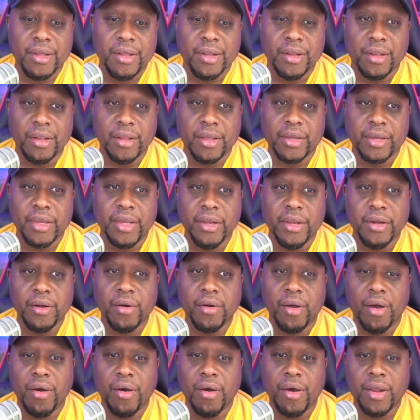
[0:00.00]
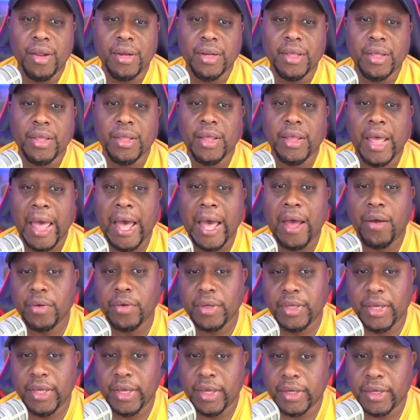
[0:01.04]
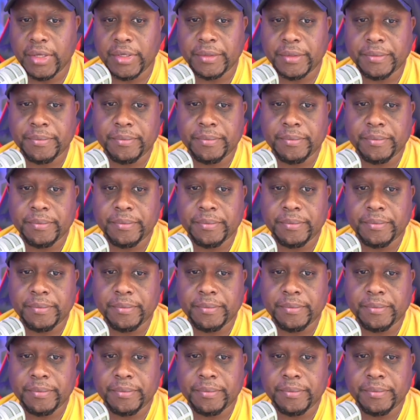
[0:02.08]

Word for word: Look here on Outkick.